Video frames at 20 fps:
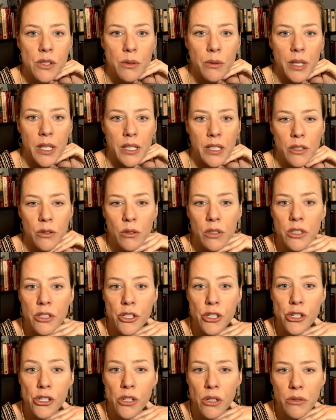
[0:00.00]
it in order to
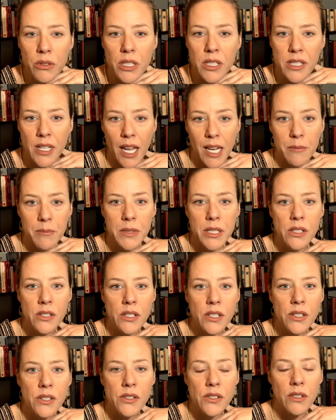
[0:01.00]
show the
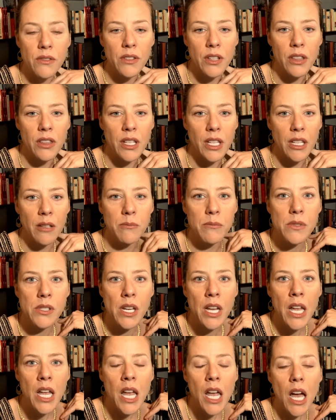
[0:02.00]
timelessness of the themes,
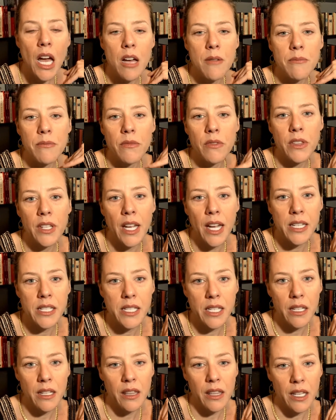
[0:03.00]
the
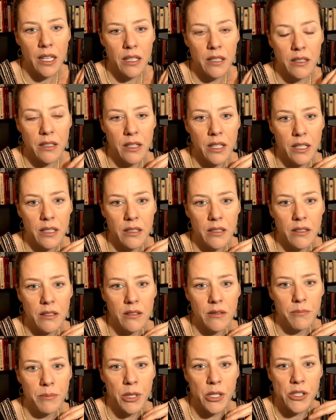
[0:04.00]
idea that
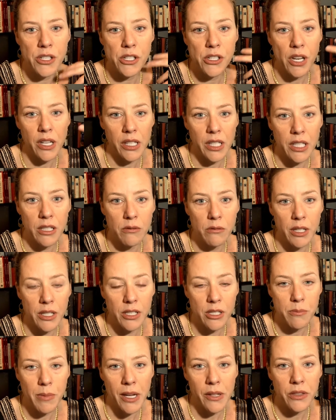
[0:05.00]
Percy Shelley had
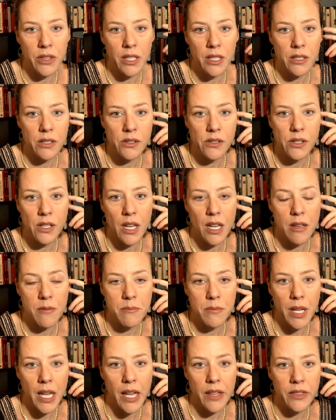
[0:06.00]
written about this
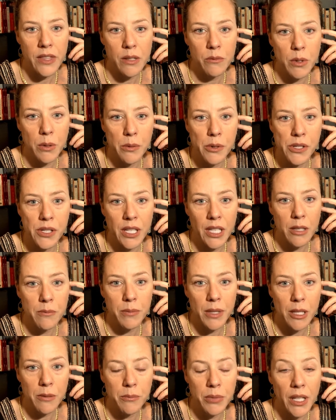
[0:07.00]
and that we were seeing it
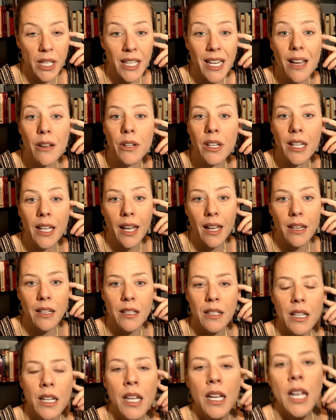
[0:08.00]
being played out
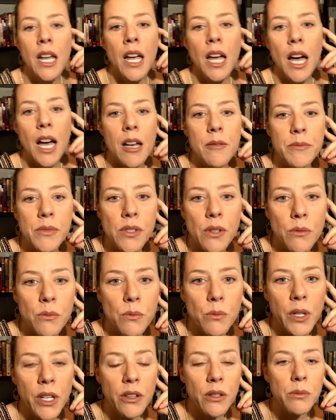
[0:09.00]
again. So
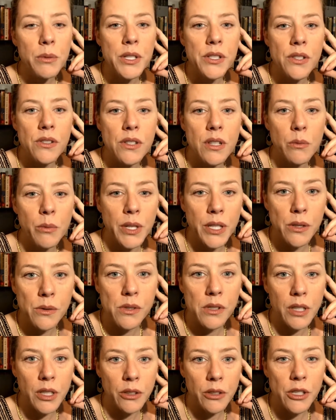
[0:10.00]
one of the reasons that we use
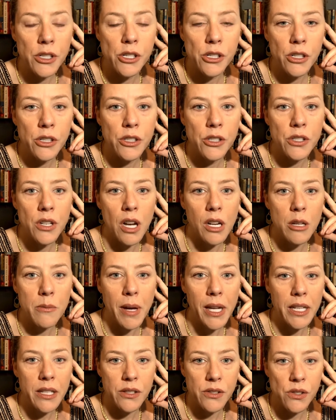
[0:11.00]
literature to talk
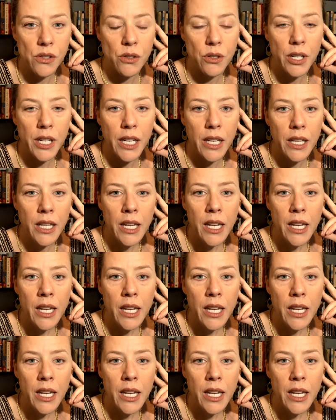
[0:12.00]
about history